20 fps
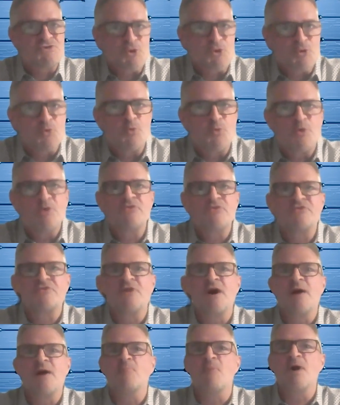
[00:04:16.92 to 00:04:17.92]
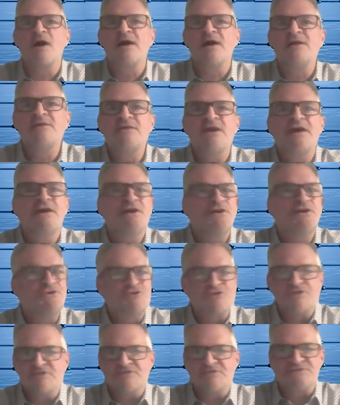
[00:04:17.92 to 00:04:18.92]
is her words, not mine.
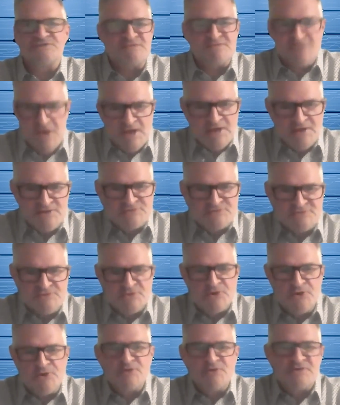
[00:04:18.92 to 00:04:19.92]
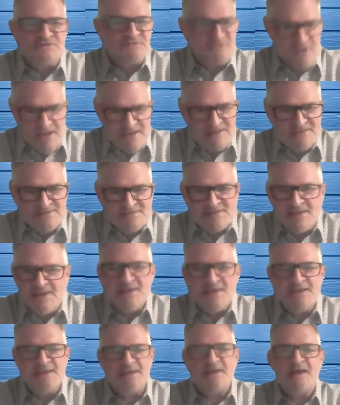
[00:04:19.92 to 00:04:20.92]
She is a science nerd, a science
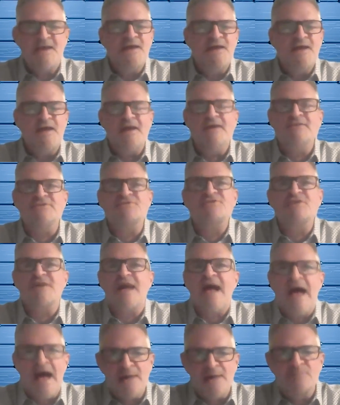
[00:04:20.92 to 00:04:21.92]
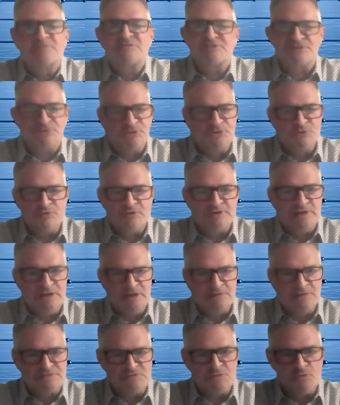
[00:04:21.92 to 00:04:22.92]
geek, and she absolutely
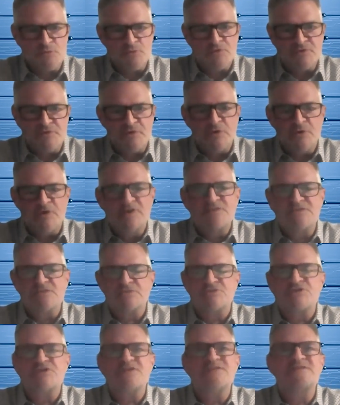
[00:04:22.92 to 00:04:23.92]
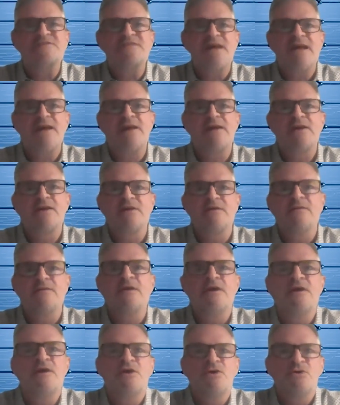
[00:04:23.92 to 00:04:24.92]
loves what we're doing. So she's
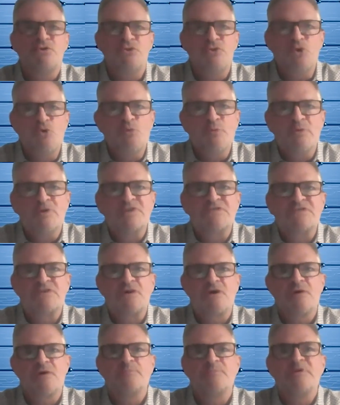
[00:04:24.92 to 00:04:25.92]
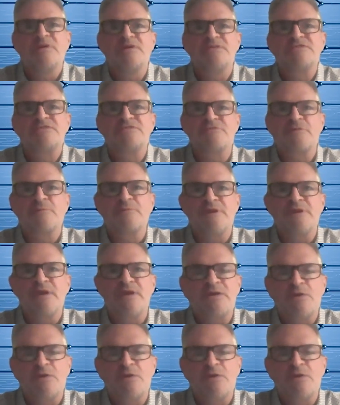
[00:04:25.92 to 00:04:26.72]
taken numerous companies from the